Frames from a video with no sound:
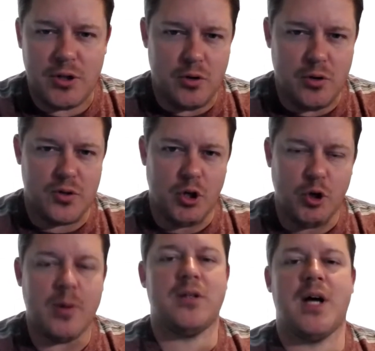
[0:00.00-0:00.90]

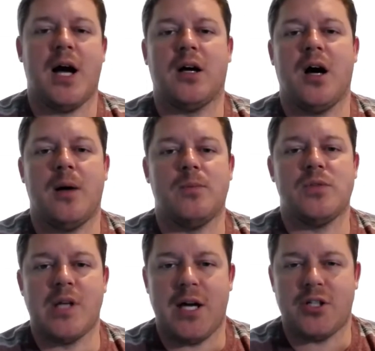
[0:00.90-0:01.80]

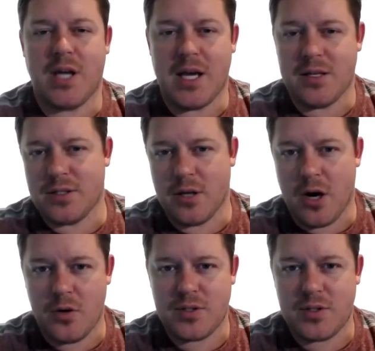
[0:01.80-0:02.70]

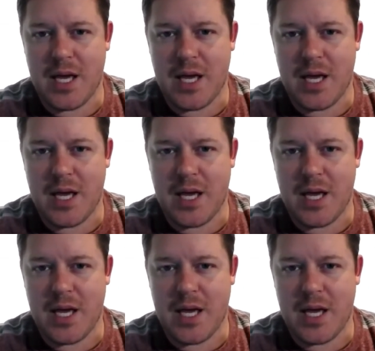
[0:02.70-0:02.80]
youtube.com/KCTheHost,